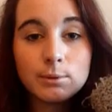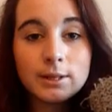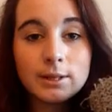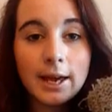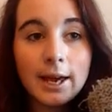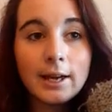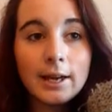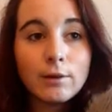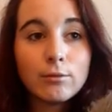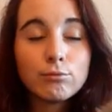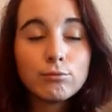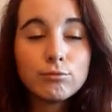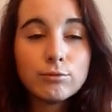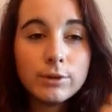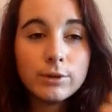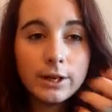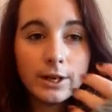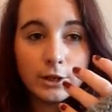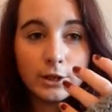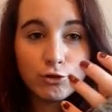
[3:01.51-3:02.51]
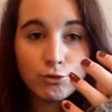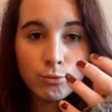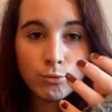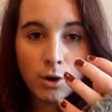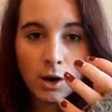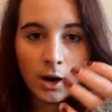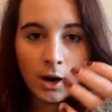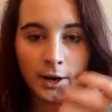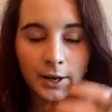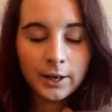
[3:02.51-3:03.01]
was getting really
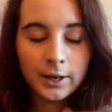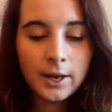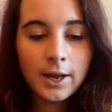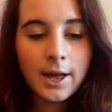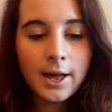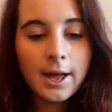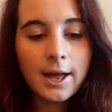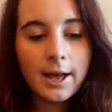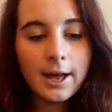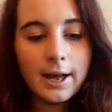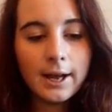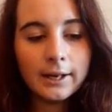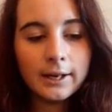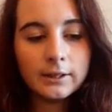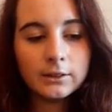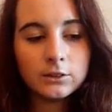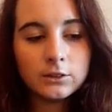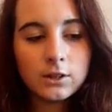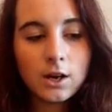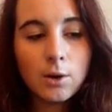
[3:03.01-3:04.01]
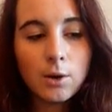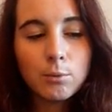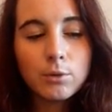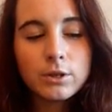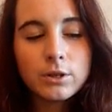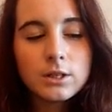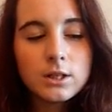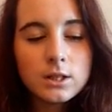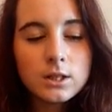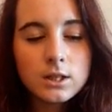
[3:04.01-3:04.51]
dry, and I
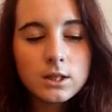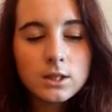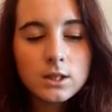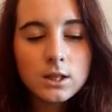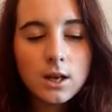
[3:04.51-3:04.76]
wanted